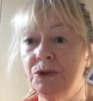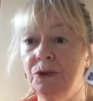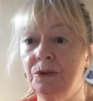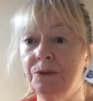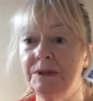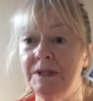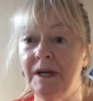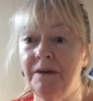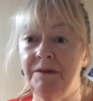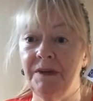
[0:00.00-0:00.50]

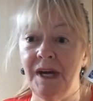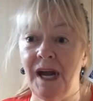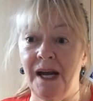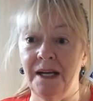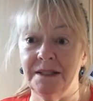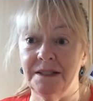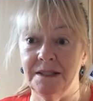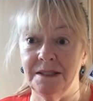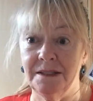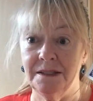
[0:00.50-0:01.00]
always having
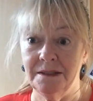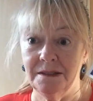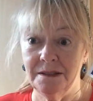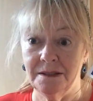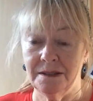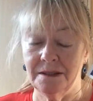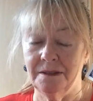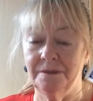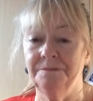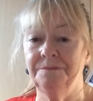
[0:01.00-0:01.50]

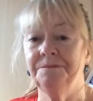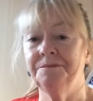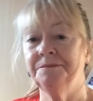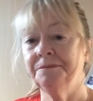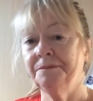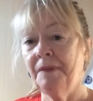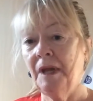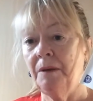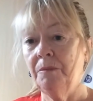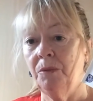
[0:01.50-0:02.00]
accidents.
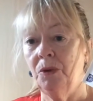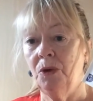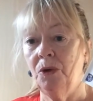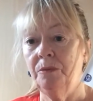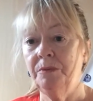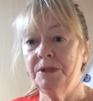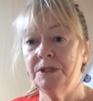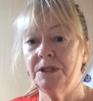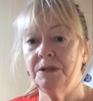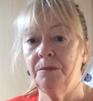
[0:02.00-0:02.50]
Poor
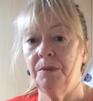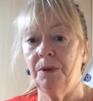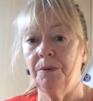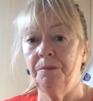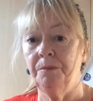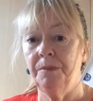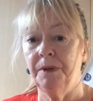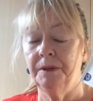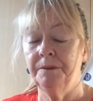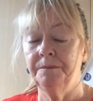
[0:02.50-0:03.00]
Mr.
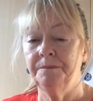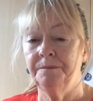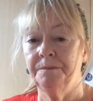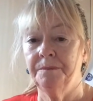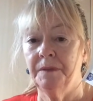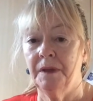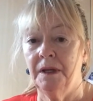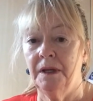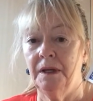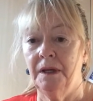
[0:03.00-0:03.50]
Bump.
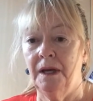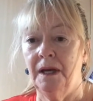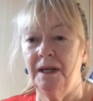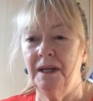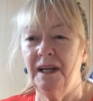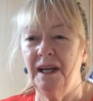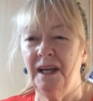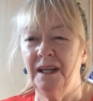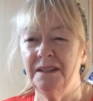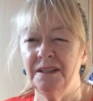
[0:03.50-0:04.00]
And
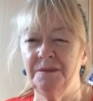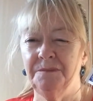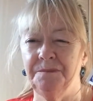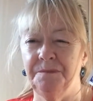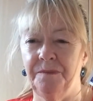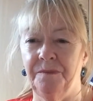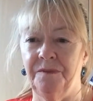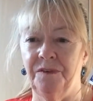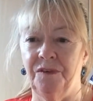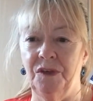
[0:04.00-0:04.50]
he had a
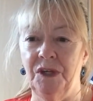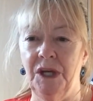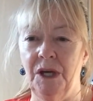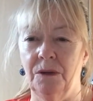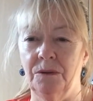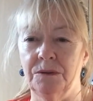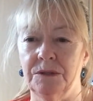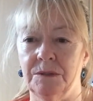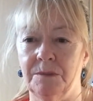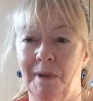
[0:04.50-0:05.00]
funny
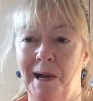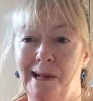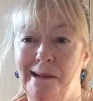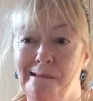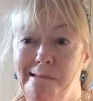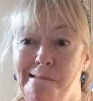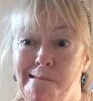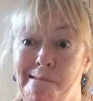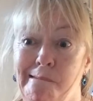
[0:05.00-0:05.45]
old smile